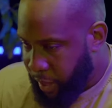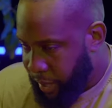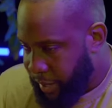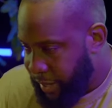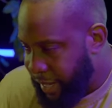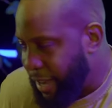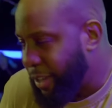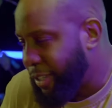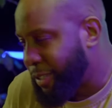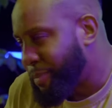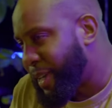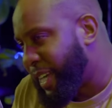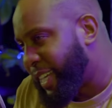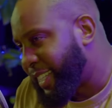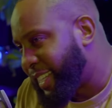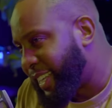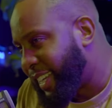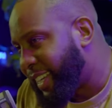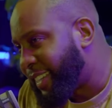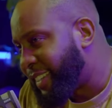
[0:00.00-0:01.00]
That was back
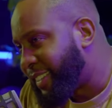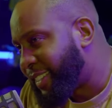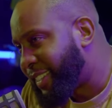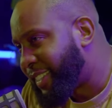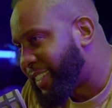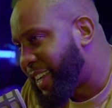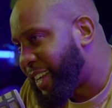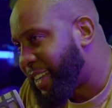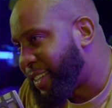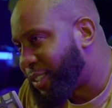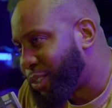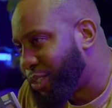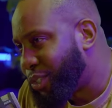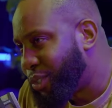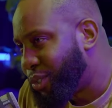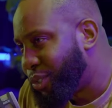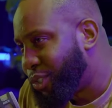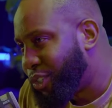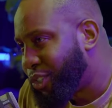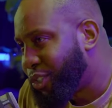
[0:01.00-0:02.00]
then. Shout out to
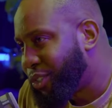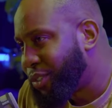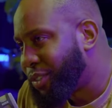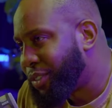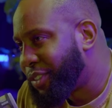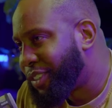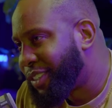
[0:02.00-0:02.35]
you, Uju.